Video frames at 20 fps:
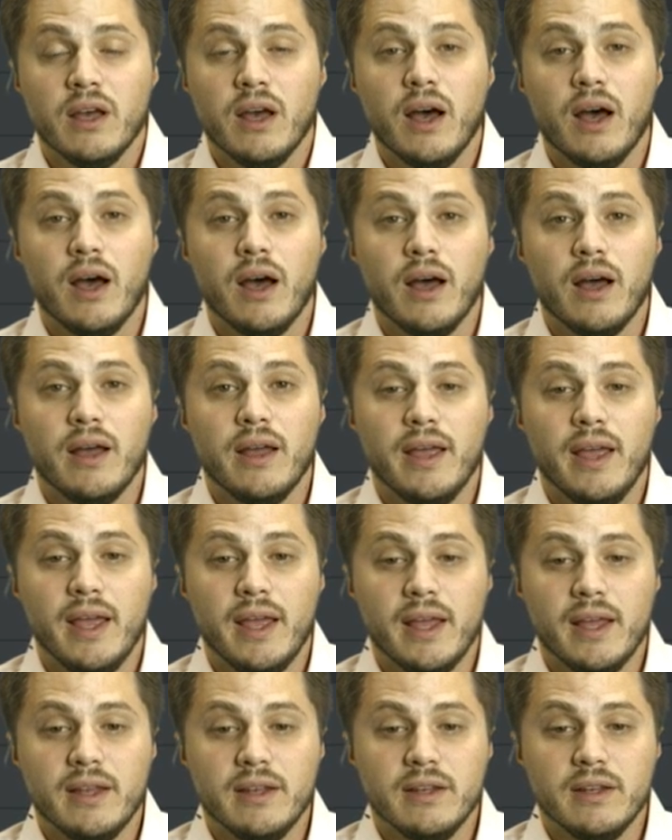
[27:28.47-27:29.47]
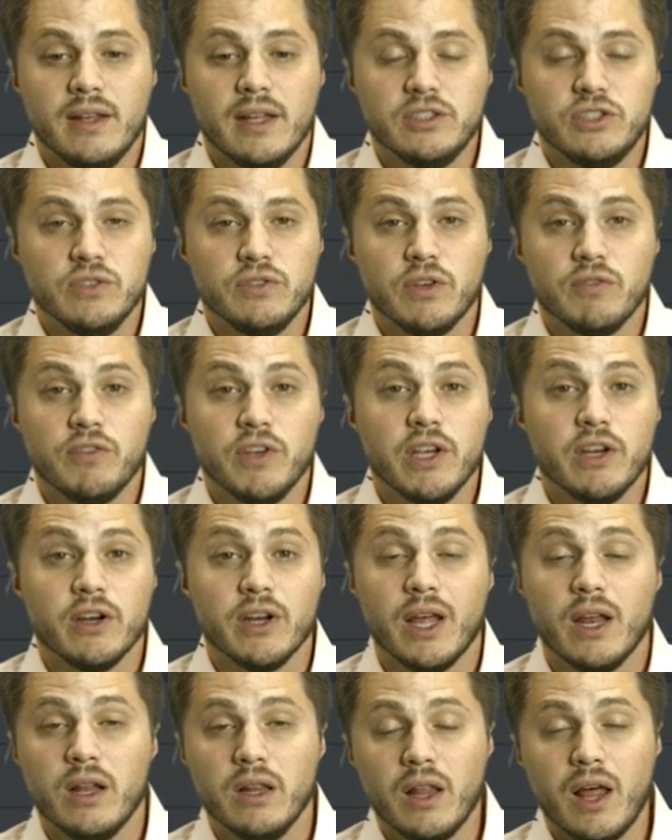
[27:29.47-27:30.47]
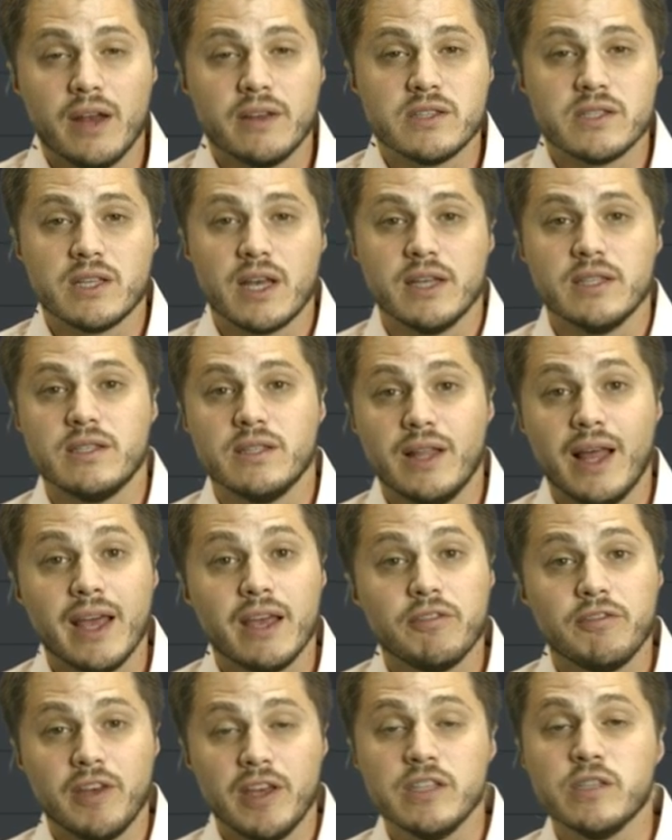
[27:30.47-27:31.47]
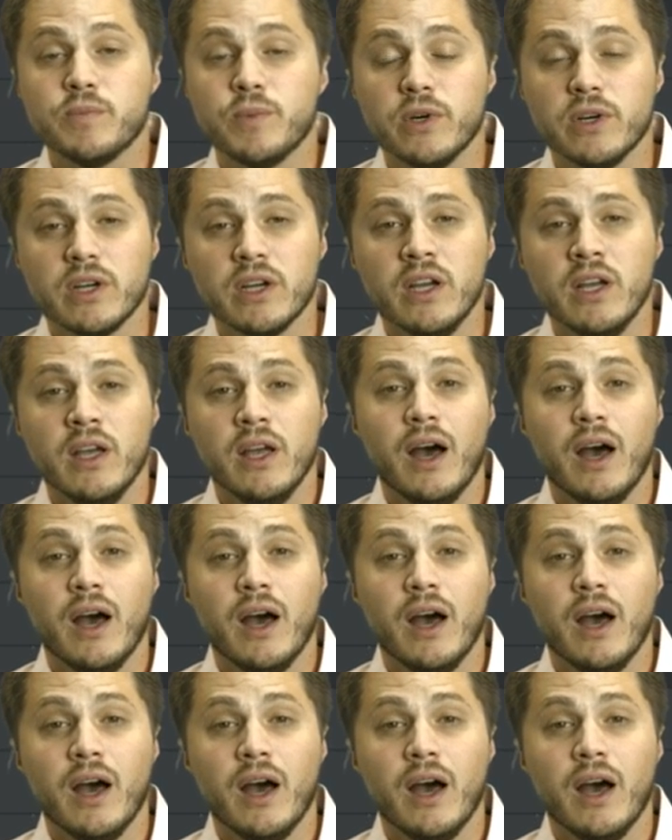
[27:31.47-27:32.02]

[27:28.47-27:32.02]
And that you've configured. And a lot of sites like Facebook